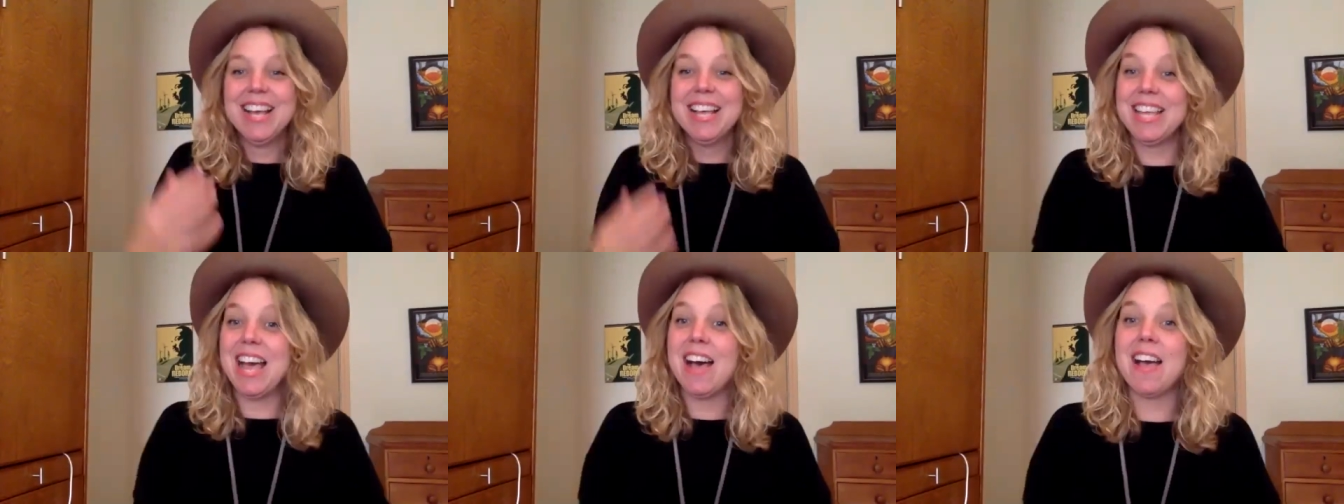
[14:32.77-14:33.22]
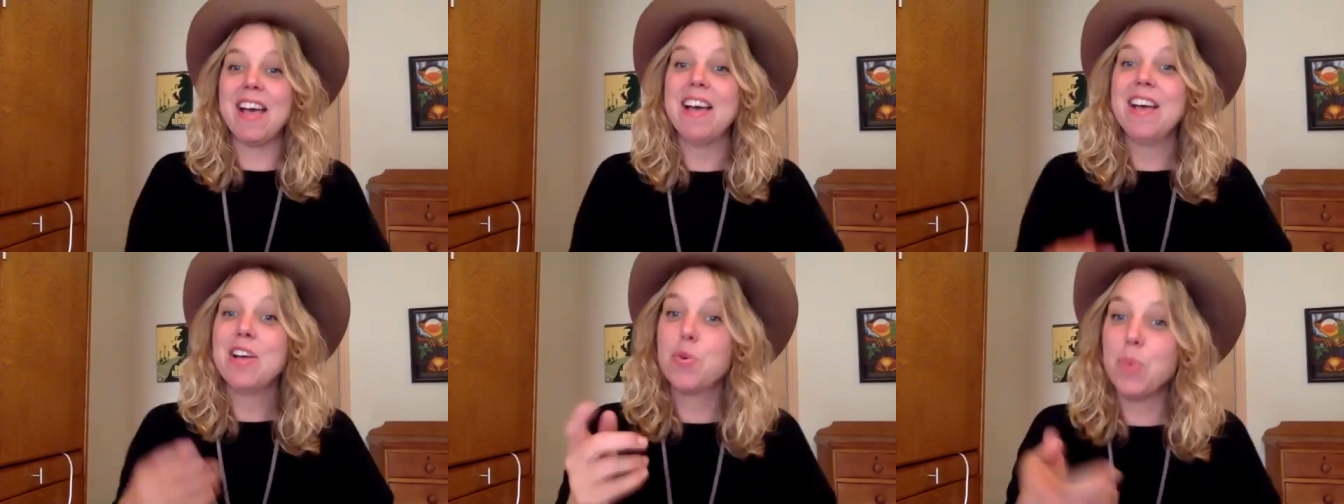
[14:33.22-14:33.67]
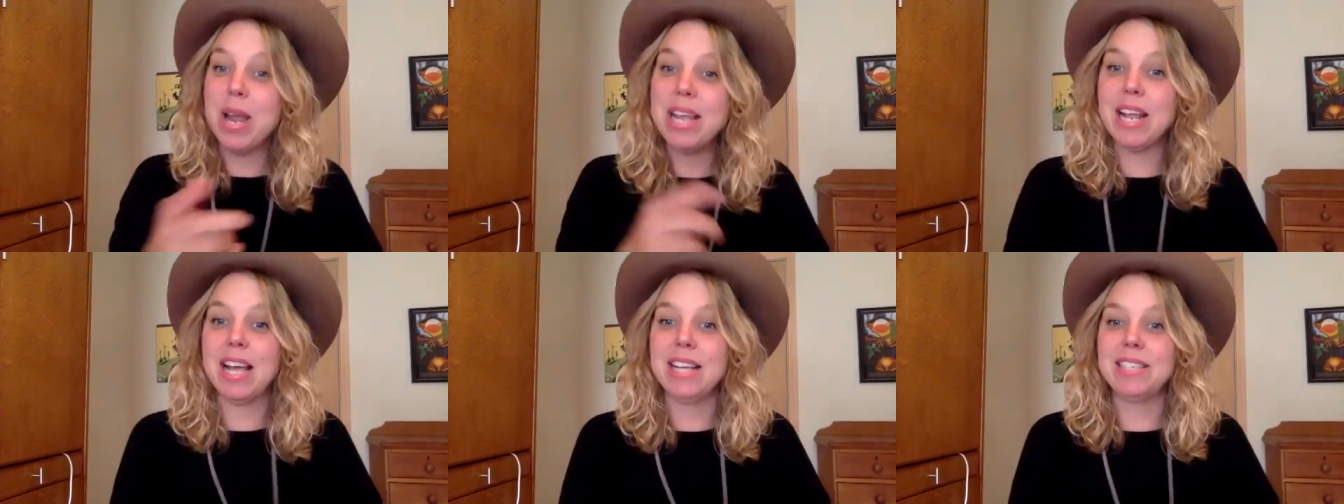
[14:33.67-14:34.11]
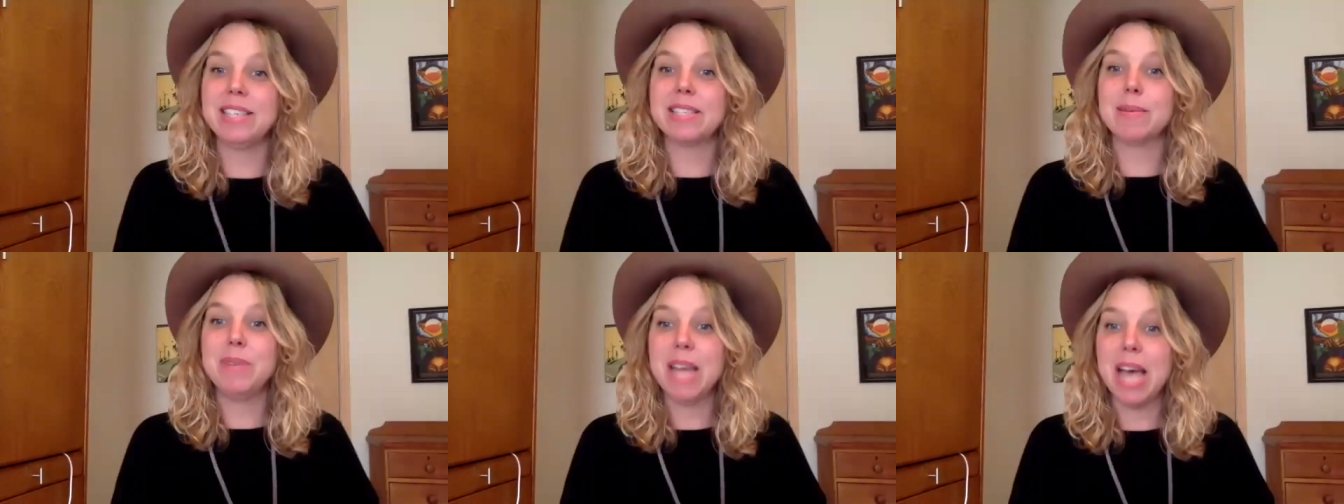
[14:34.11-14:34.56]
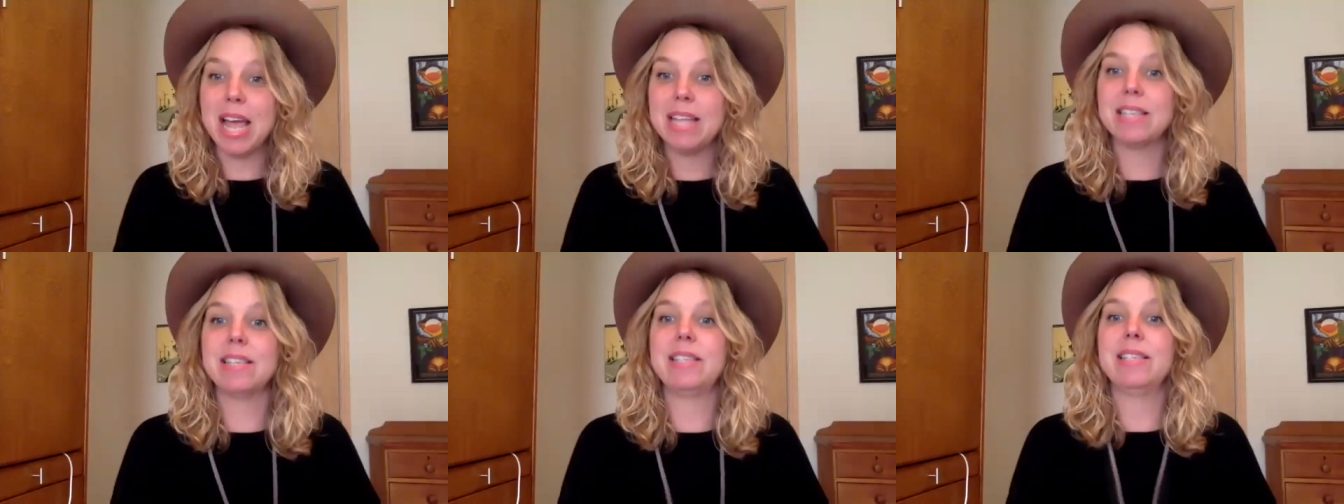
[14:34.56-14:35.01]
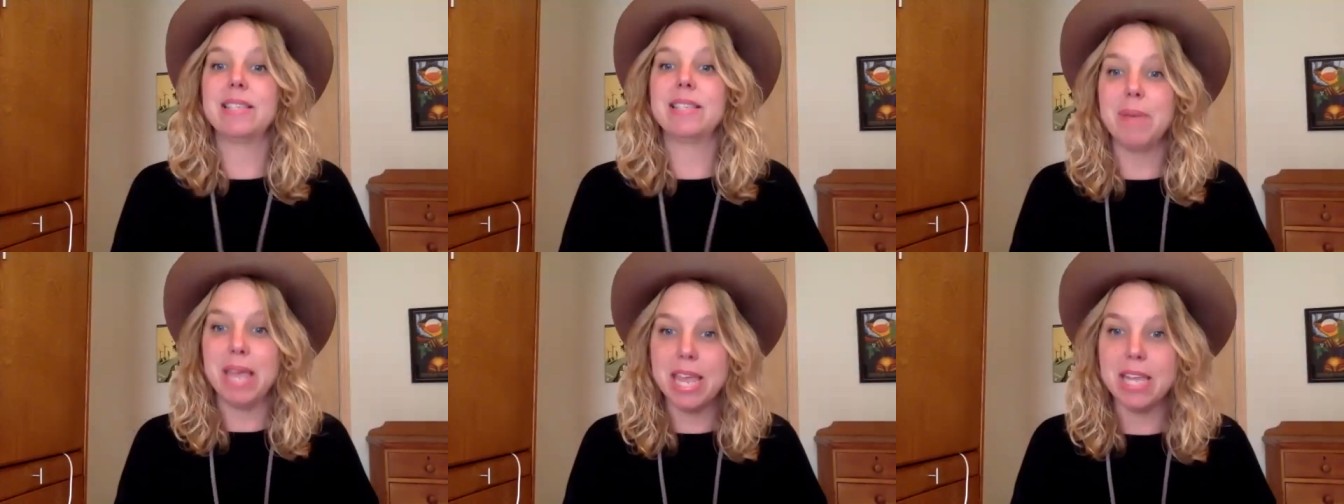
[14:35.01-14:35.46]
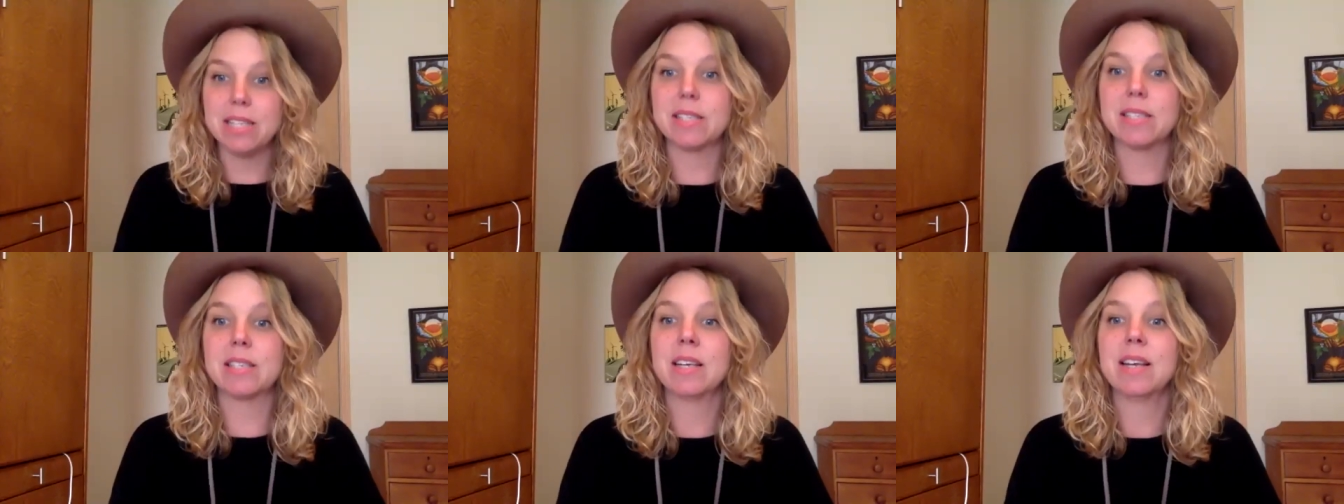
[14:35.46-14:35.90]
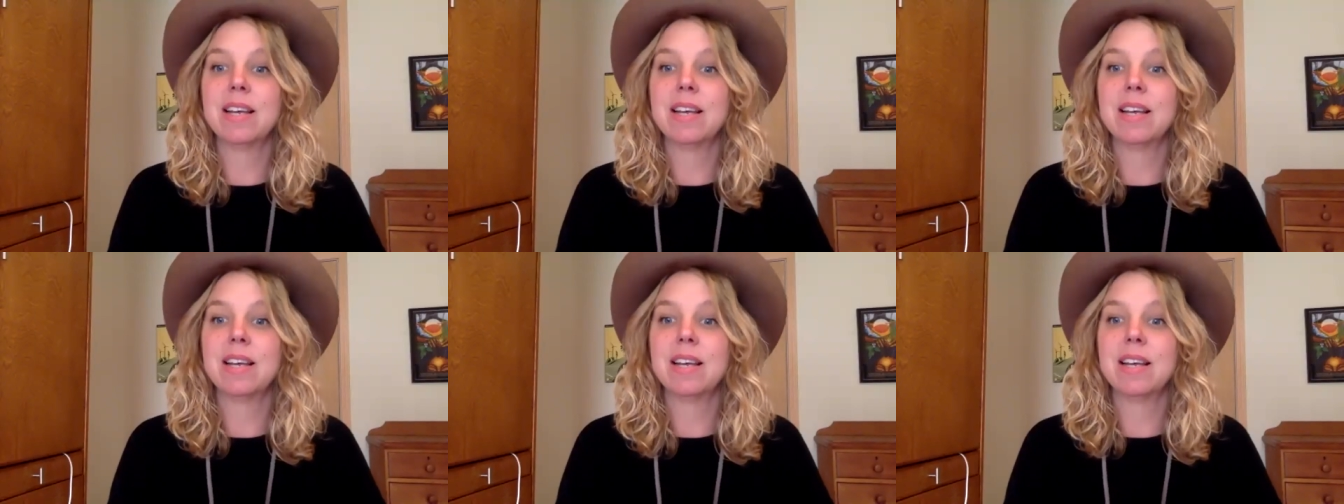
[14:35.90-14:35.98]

Yeah, great. I see some nines. I see some eights.